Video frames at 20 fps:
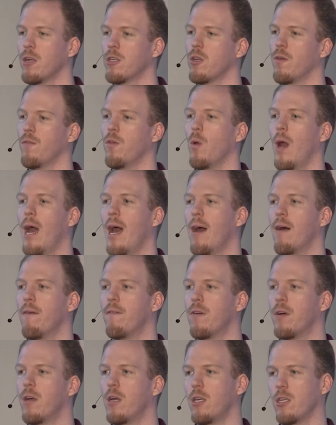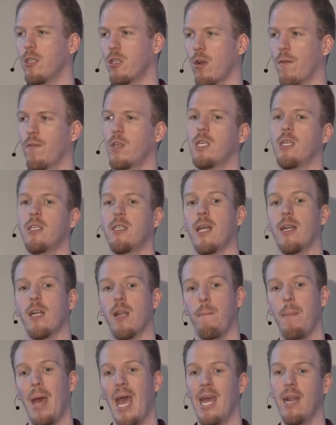So if you have services that
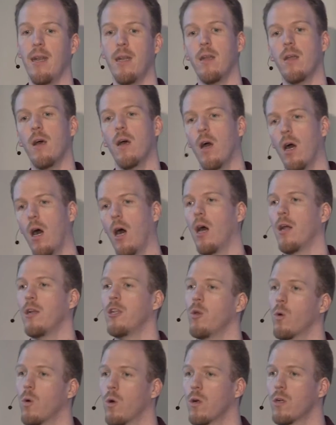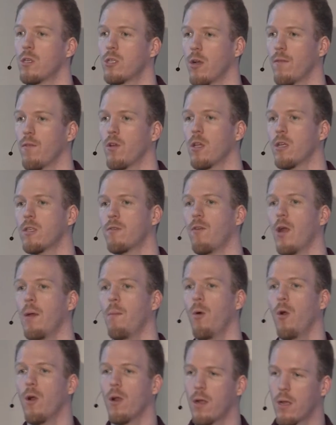depend on your serverless
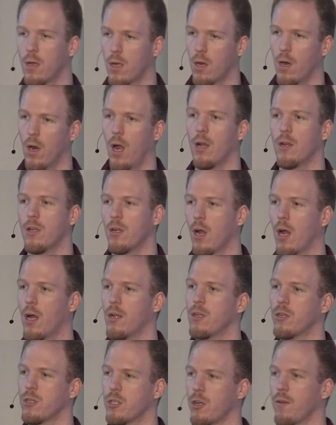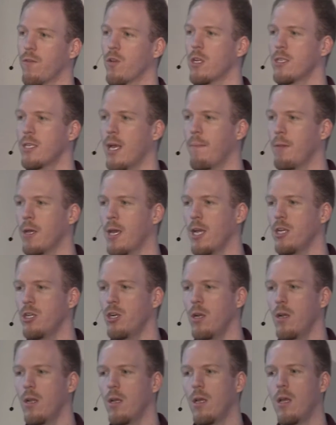framework or on your, on your serverless
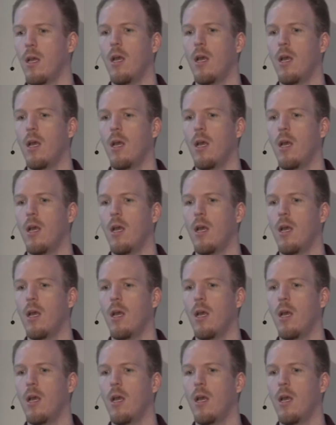application,